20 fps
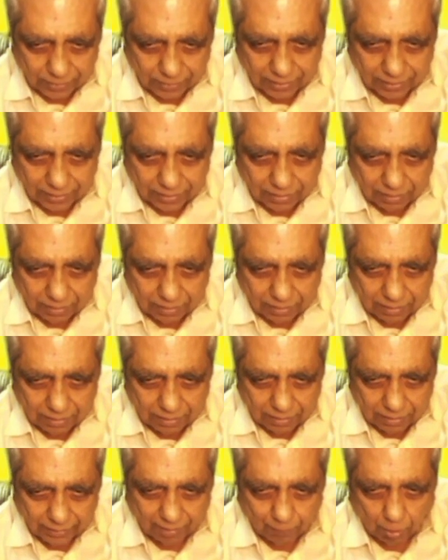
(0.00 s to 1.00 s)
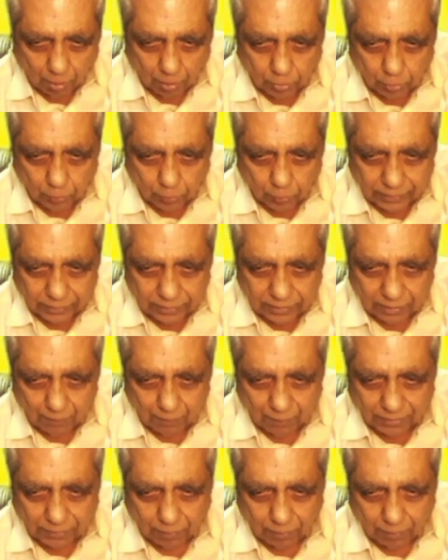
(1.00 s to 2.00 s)
1 upon 20
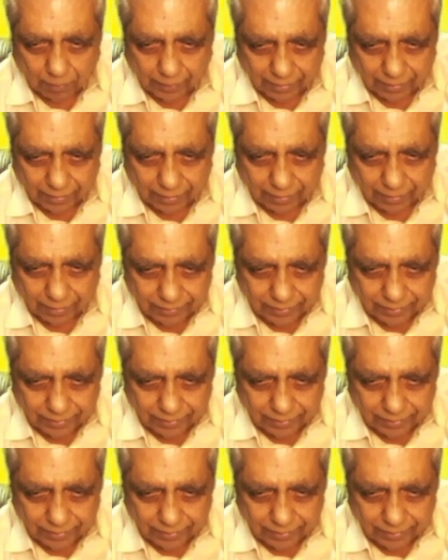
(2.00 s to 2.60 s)
multiplied by 100.